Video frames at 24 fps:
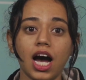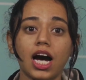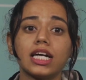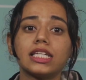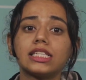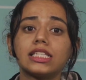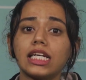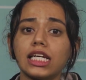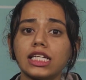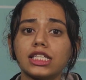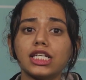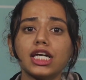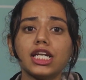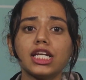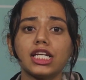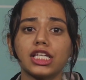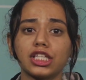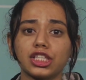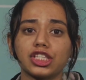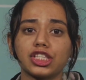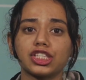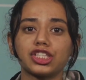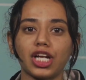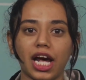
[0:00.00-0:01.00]
A data
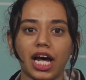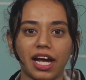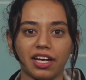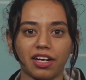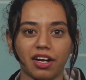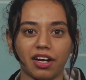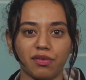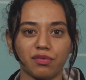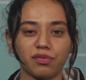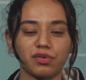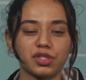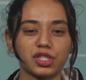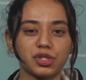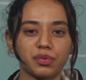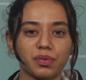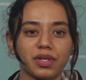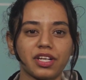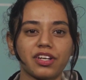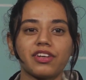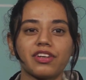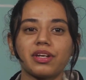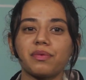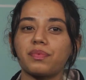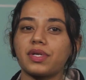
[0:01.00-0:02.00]
lineage diagram
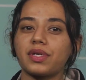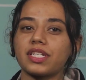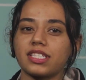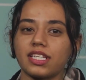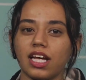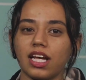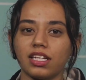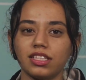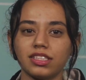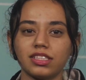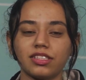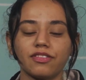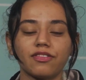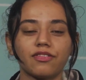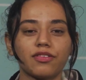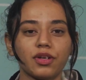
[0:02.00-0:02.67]
visually represents